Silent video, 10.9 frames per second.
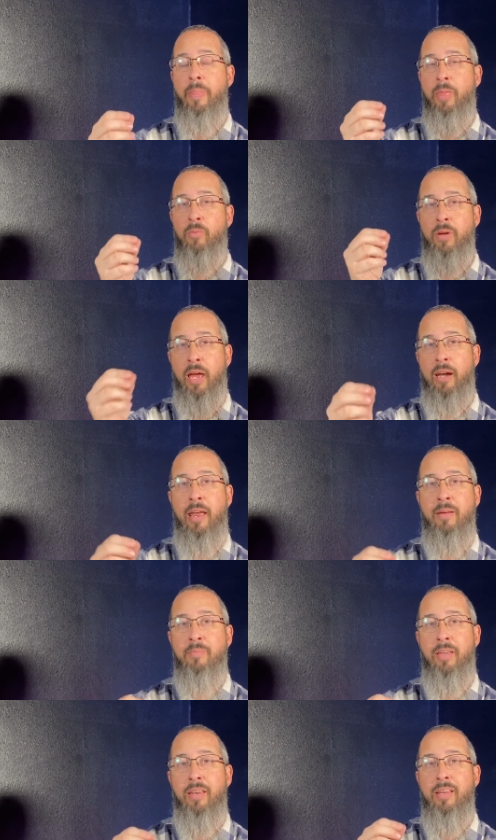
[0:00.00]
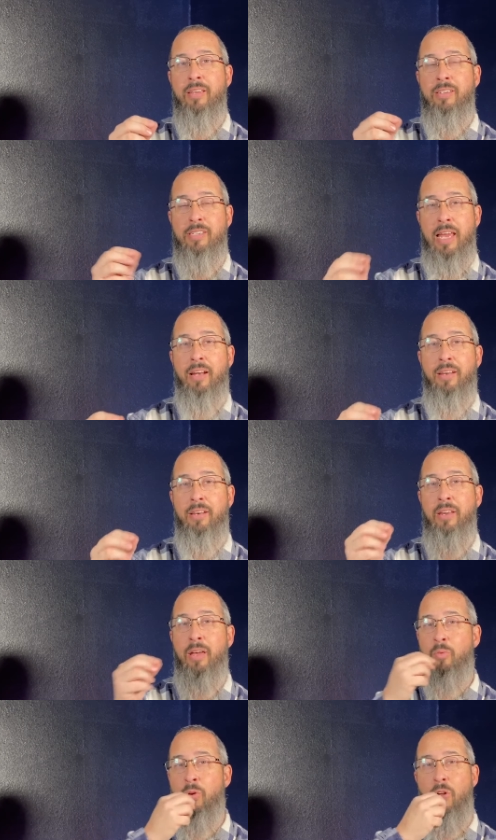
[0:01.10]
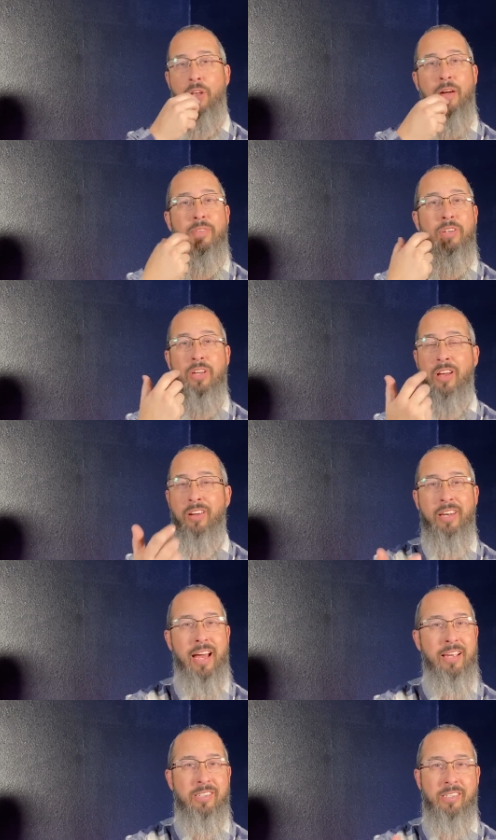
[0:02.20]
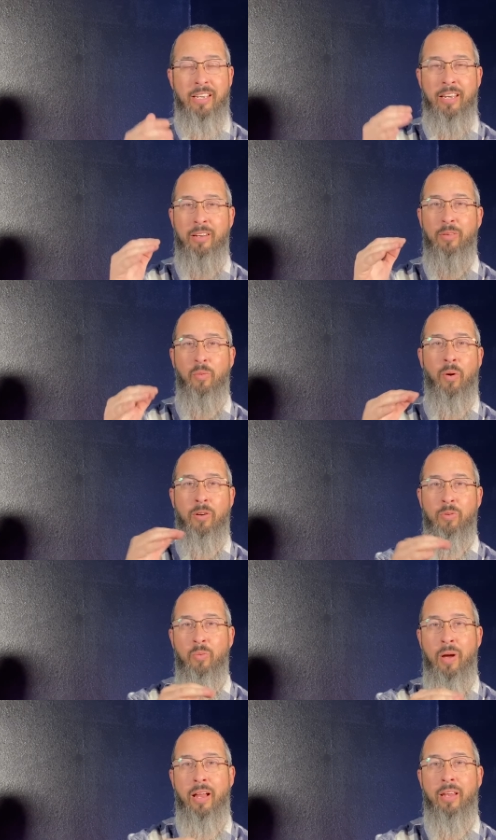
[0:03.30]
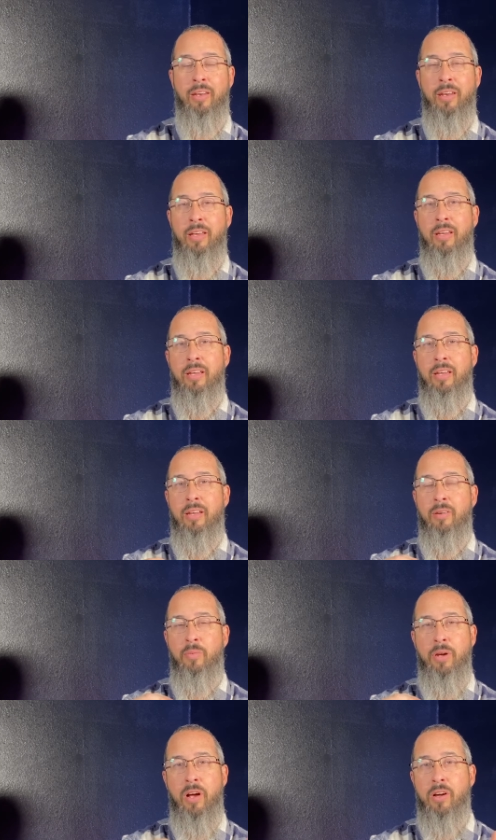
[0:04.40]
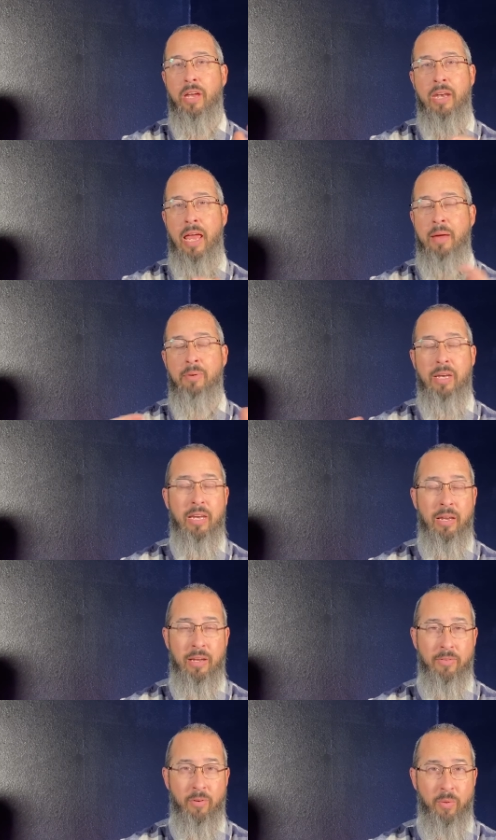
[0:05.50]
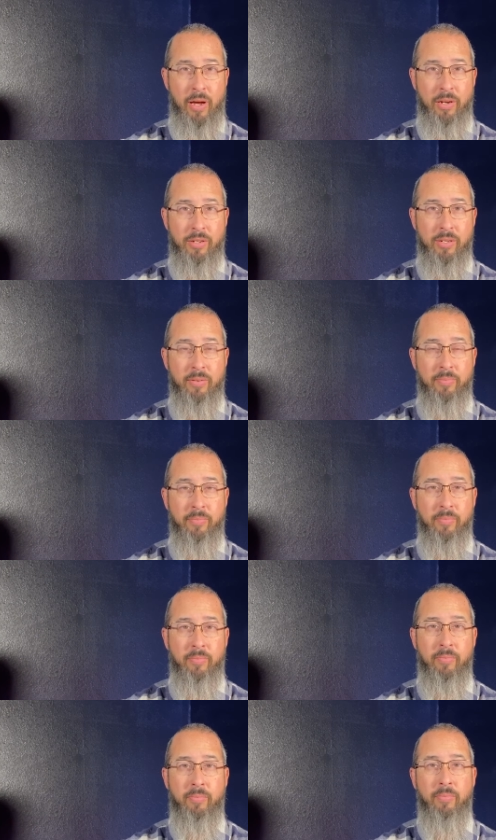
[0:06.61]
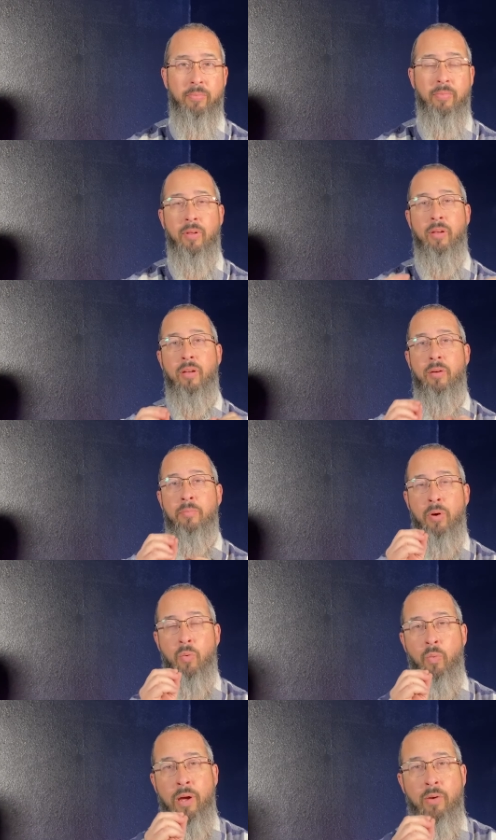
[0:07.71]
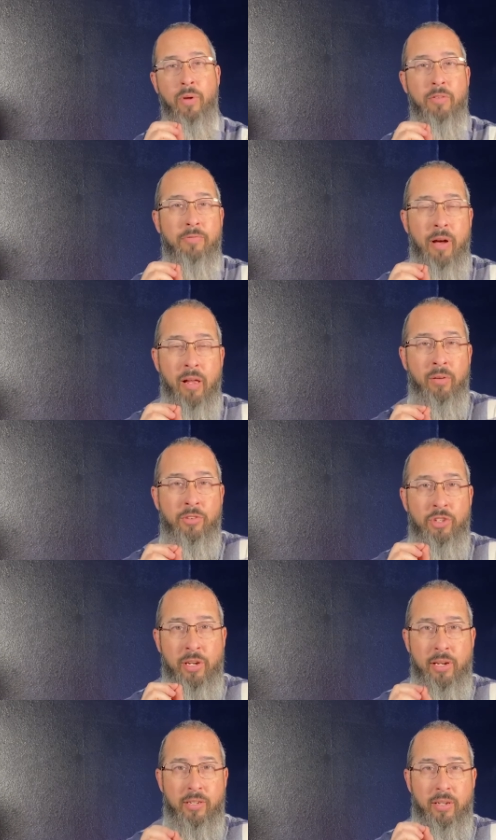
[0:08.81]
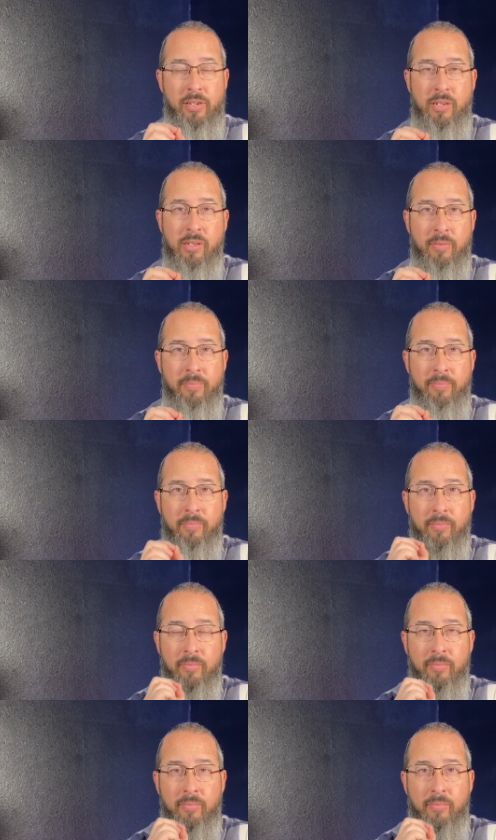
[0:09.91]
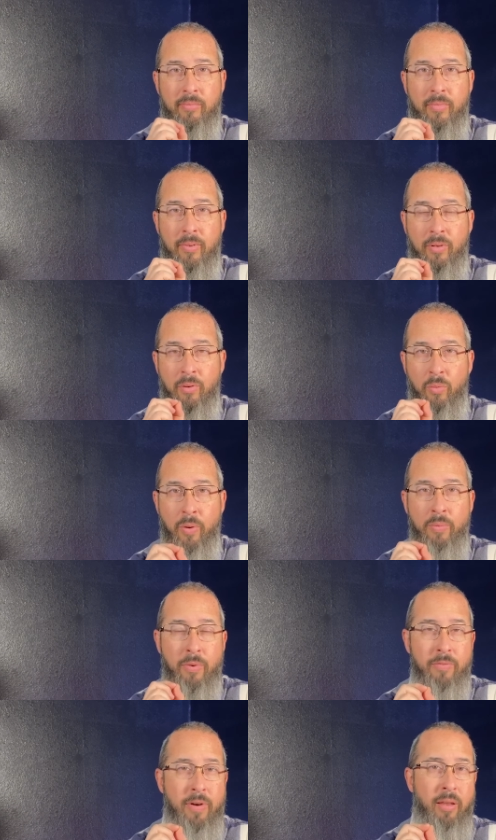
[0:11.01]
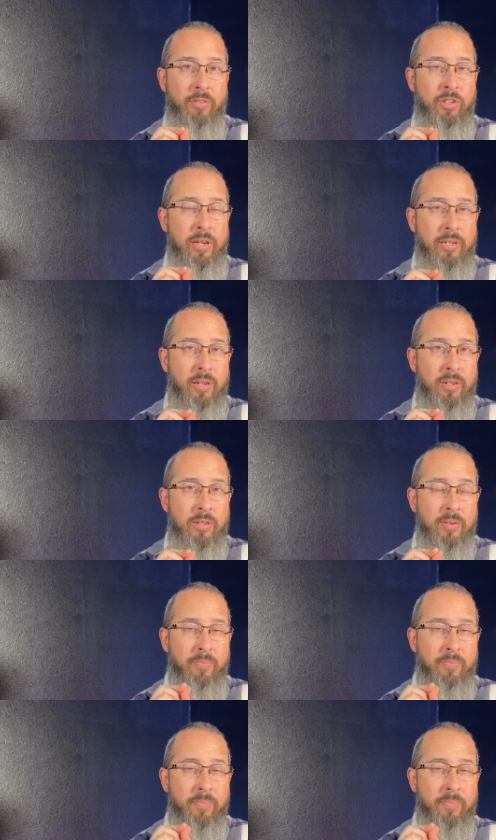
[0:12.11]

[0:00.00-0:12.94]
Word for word: we got a name that sounded it rolled off the tongue nicely and worked well. We all get named in different ways. But when we follow Jesus, when we follow Jesus,